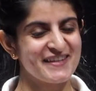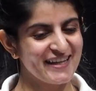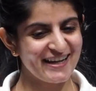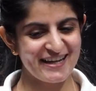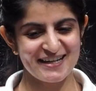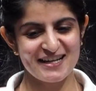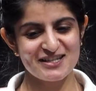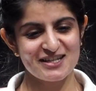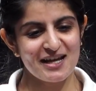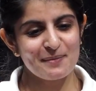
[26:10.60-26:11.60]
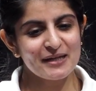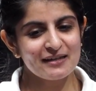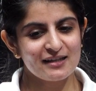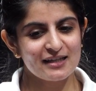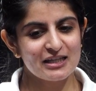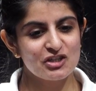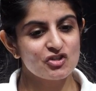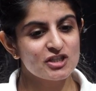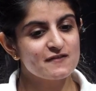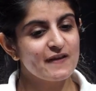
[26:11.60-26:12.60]
Yeah, I mean, you
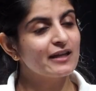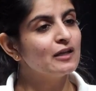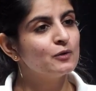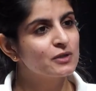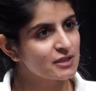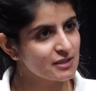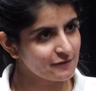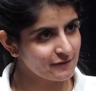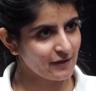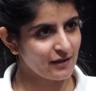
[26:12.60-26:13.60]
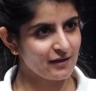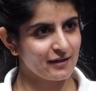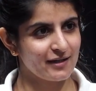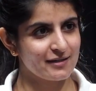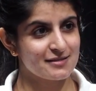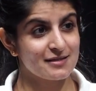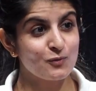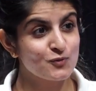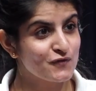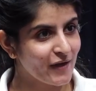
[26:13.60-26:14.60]
know, it's very lucrative. It
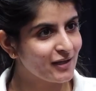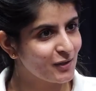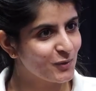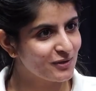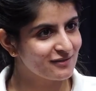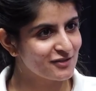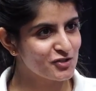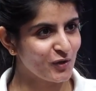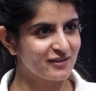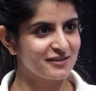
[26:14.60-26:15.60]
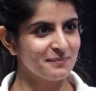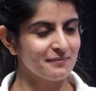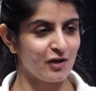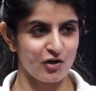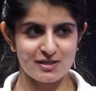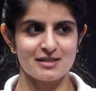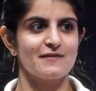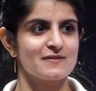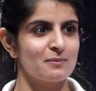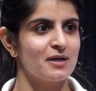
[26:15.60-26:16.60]
sounds very good in the short term. Honestly,
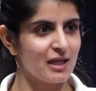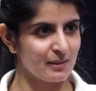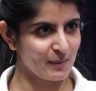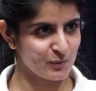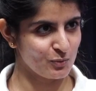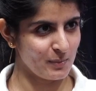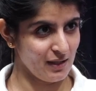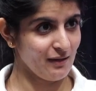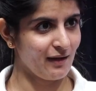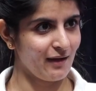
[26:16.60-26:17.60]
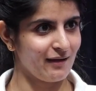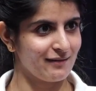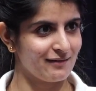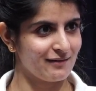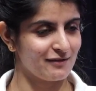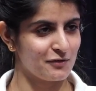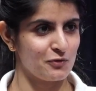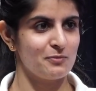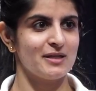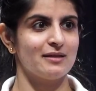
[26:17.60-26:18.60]
if somebody came up to me and
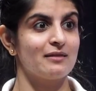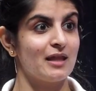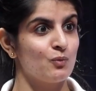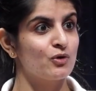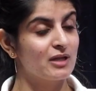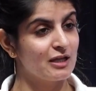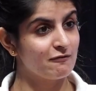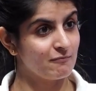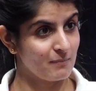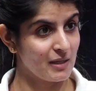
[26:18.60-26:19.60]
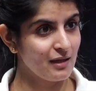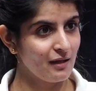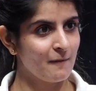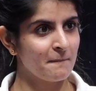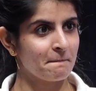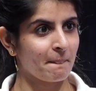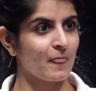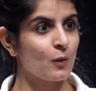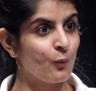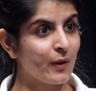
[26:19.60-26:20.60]
told me that they would give me
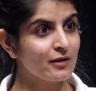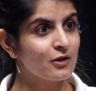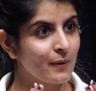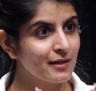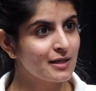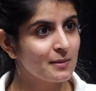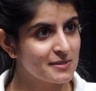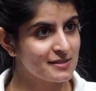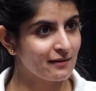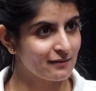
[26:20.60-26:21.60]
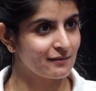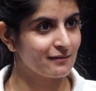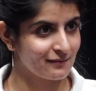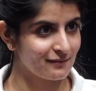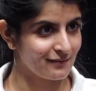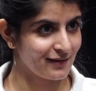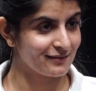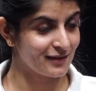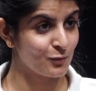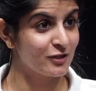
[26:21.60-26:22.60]
120% return,
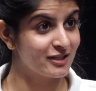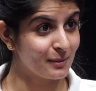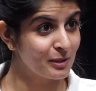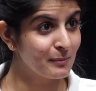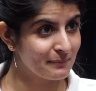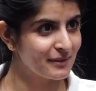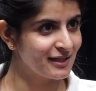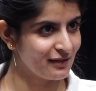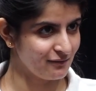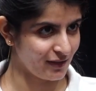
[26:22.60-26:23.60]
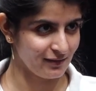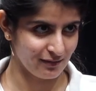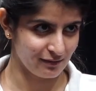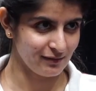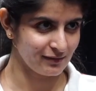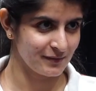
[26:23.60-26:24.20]
like they would double my money in 1 year,